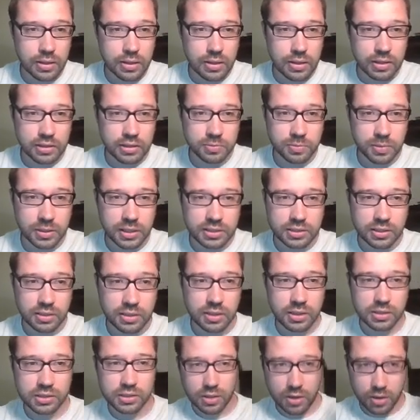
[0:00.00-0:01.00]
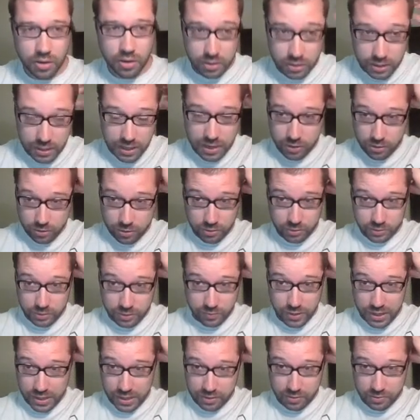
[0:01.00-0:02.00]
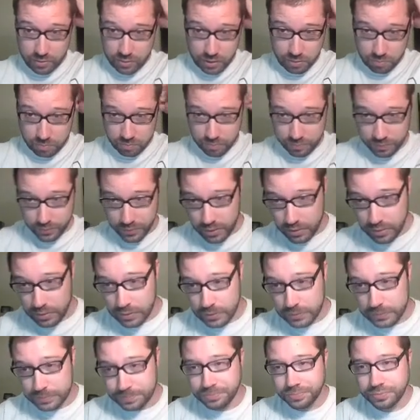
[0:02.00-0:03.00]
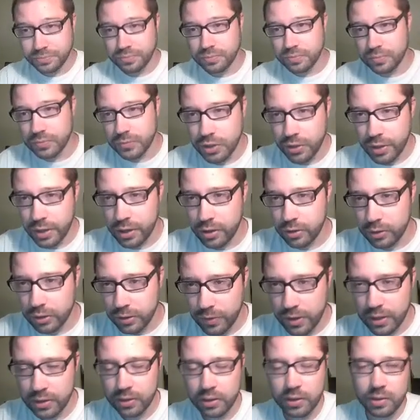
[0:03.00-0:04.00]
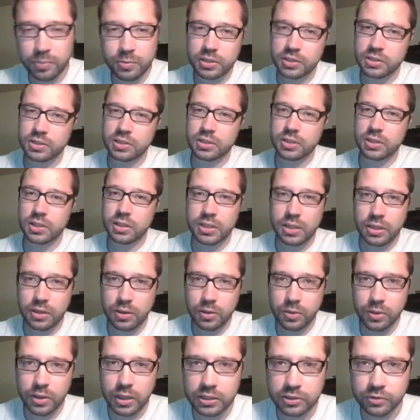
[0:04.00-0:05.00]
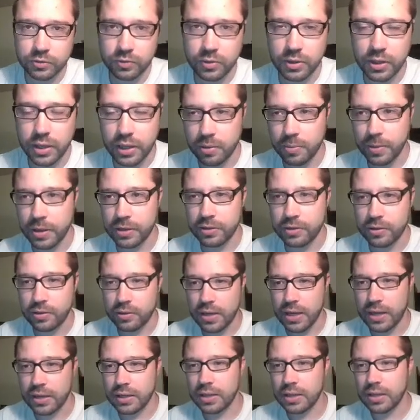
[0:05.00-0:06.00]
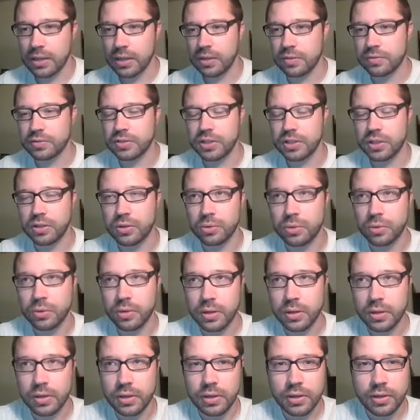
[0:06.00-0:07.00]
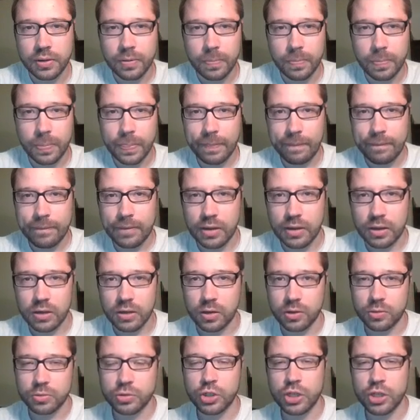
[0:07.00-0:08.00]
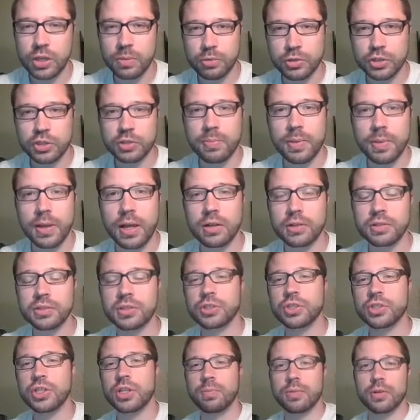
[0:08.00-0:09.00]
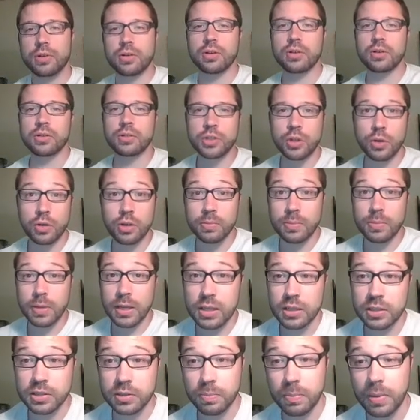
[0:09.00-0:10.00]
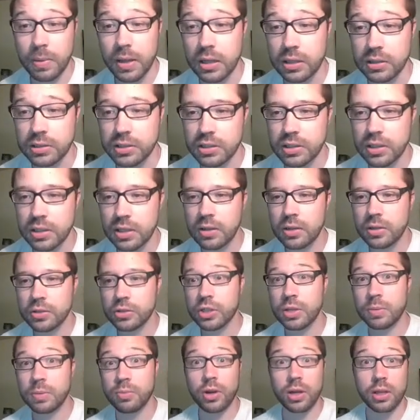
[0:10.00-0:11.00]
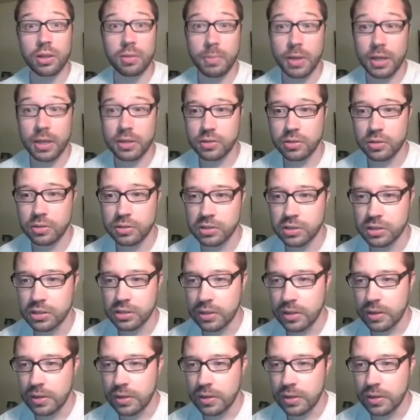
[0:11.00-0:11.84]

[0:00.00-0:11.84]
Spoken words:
is because of this card, Herald of Ankulim. So Herald of Ankulim does a ton of things for the elemental deck. It gives you, cheaper spells, cheaper token-making spells, cheaper elementals.